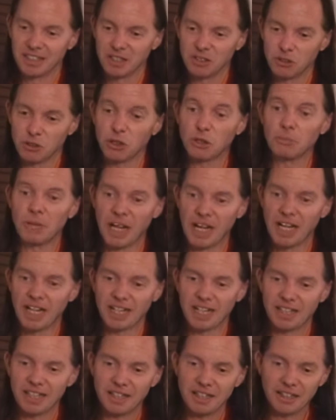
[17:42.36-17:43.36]
Droma,
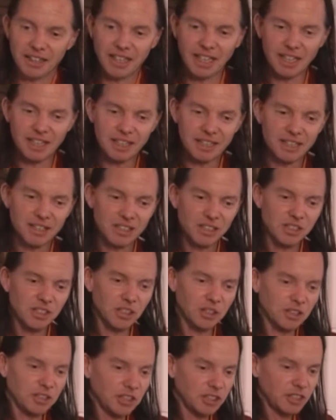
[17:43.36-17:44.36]
okay?
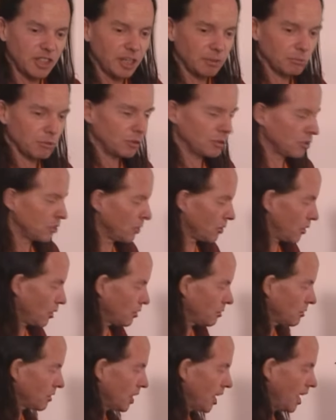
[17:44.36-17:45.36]
So it's the same root. So
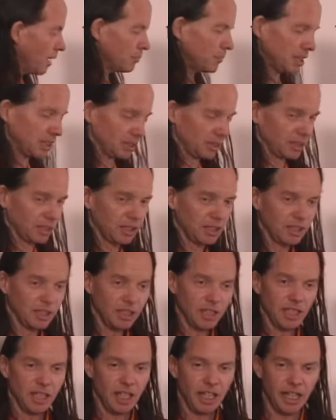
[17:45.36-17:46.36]
gotra means
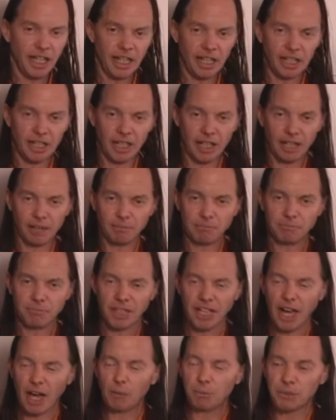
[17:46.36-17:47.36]
a uh,
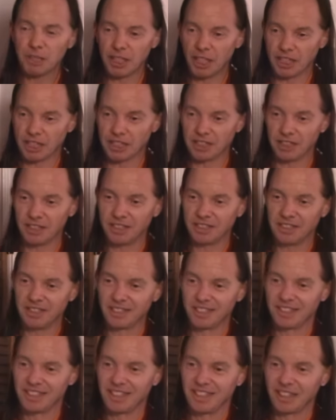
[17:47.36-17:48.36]
cow protection,
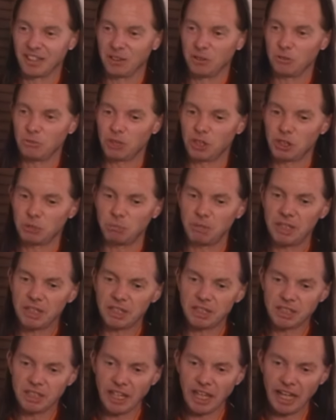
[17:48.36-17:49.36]
which
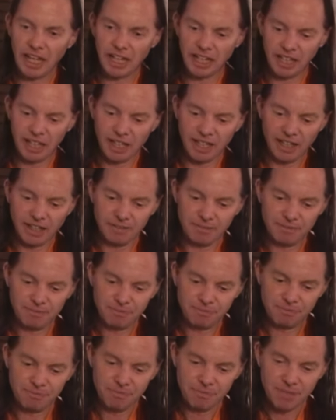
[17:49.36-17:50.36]
means a, uh,
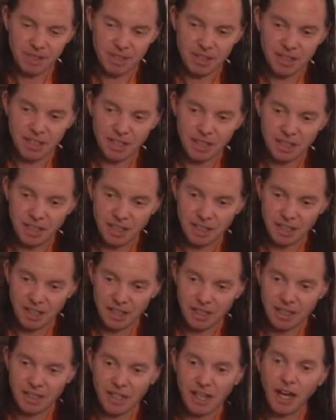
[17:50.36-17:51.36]

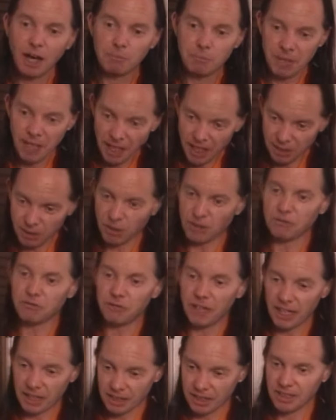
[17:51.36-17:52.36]
a pen or a
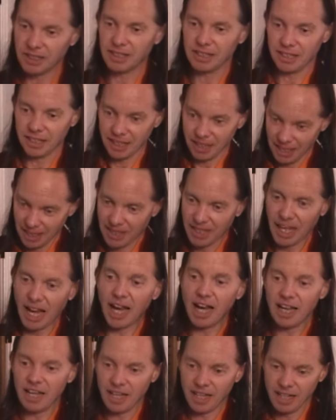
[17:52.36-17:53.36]
fence.
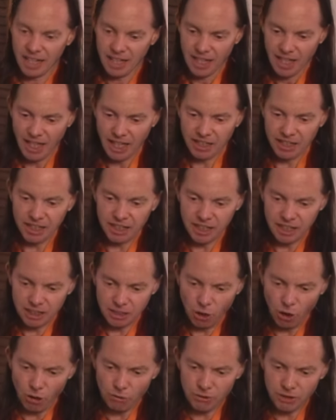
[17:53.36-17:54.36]
Yeah. And then
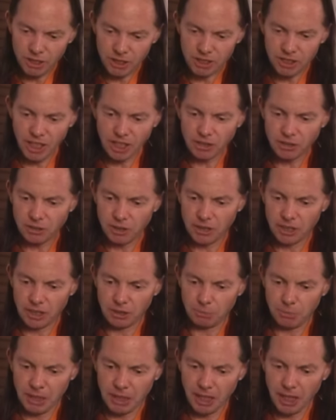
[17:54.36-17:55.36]
it, over the centuries,
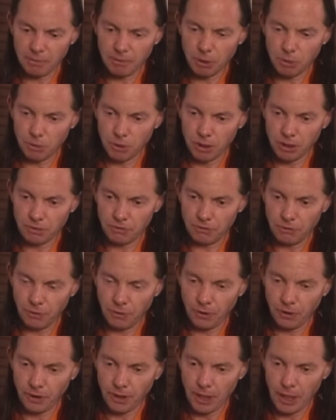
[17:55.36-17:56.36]
it became a word
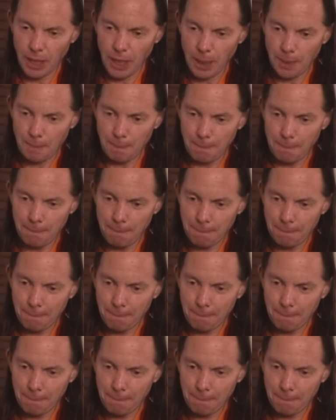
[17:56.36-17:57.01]
for um,